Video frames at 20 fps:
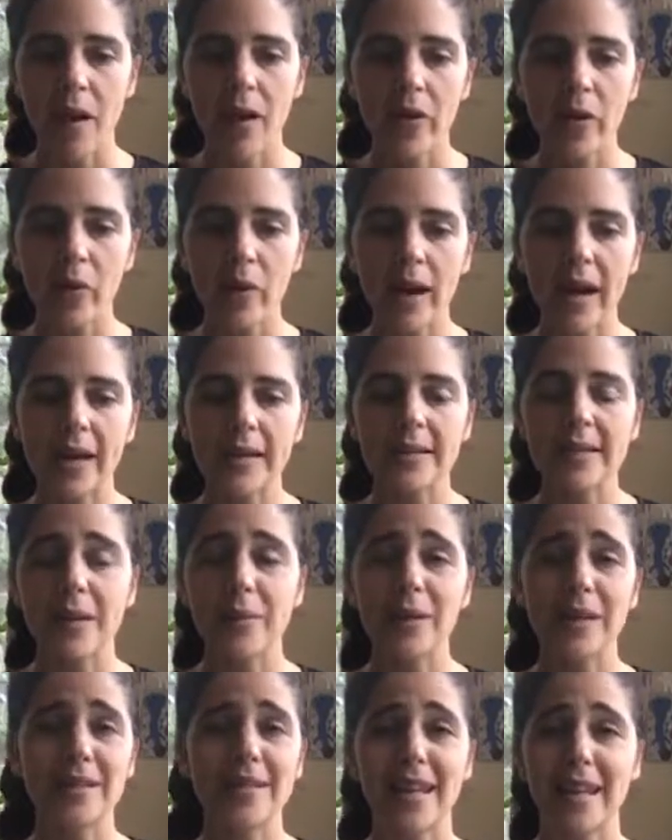Otherwise, I'm
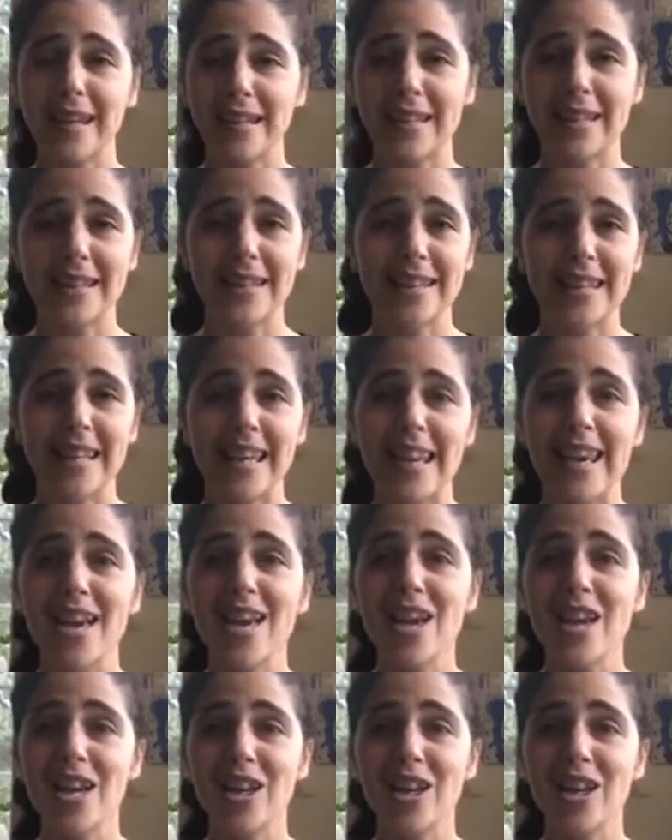excited to see,